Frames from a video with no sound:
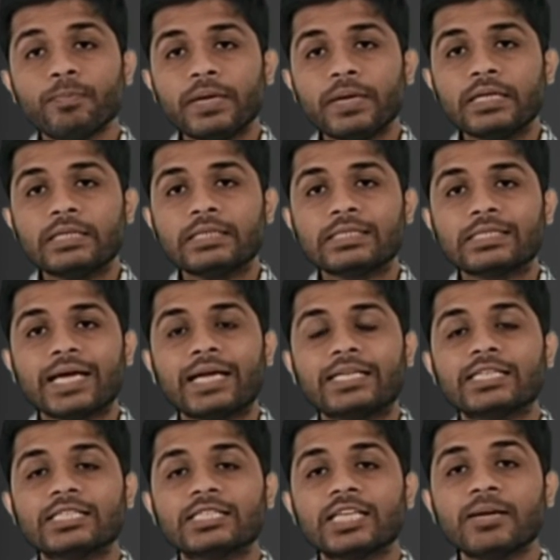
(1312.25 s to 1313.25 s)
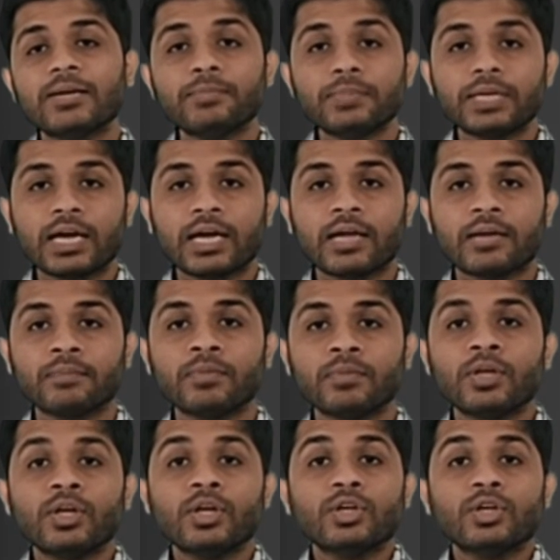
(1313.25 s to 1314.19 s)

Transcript: pins at the same time,